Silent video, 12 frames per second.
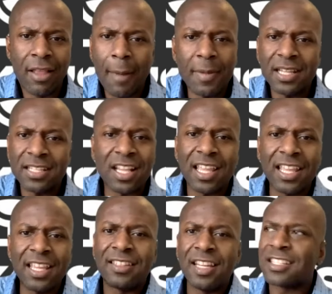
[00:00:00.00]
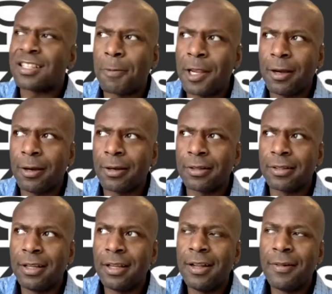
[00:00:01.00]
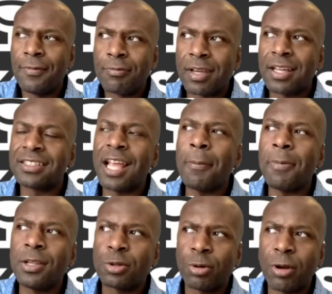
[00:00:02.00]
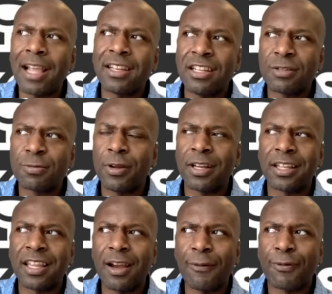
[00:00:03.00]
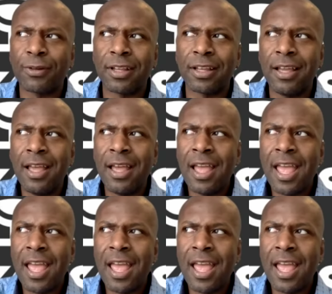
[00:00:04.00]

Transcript: I mean, it's like he disappeared, because I've been tracking this pretty carefully.